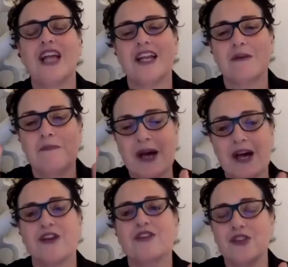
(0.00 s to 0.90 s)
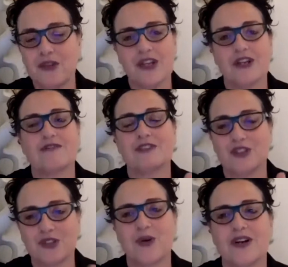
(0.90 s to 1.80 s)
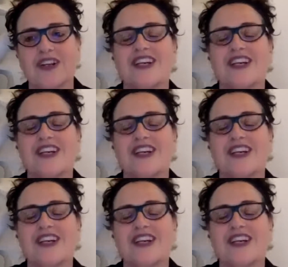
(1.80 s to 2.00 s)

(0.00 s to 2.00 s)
and a better new year for sure.